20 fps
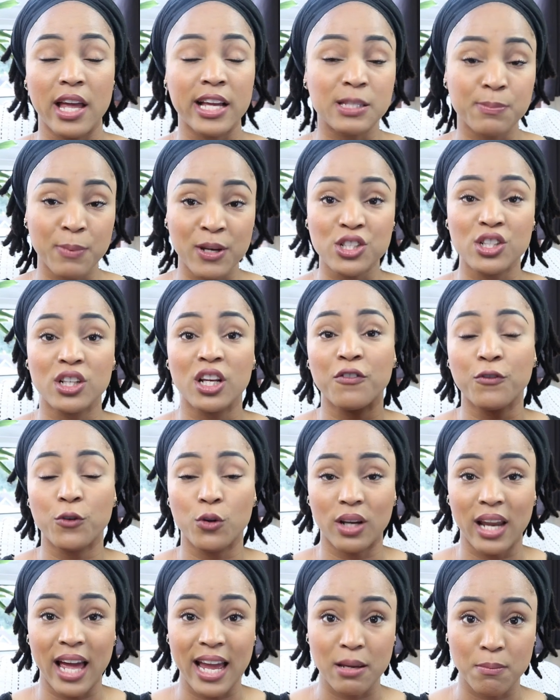especially if
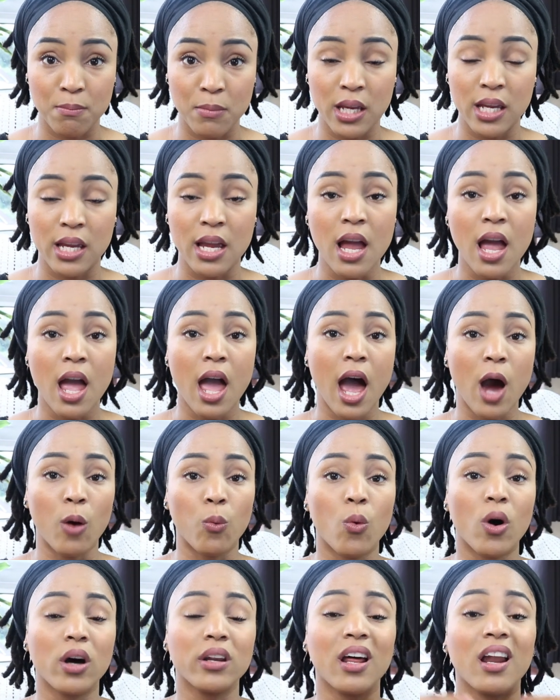you're like me
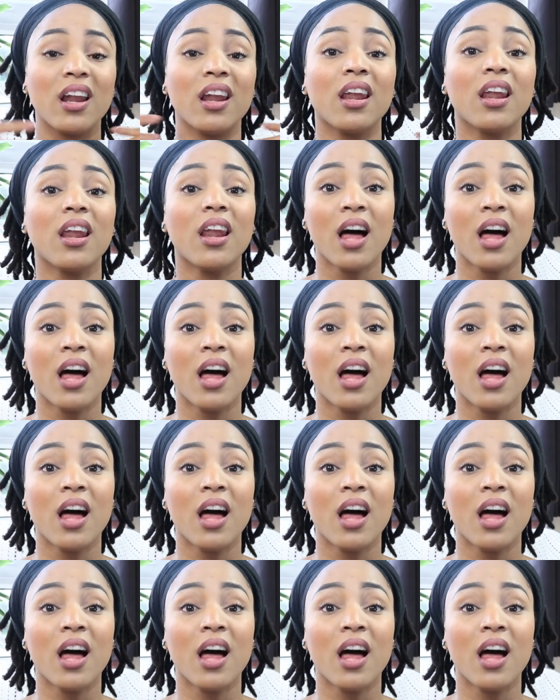and want a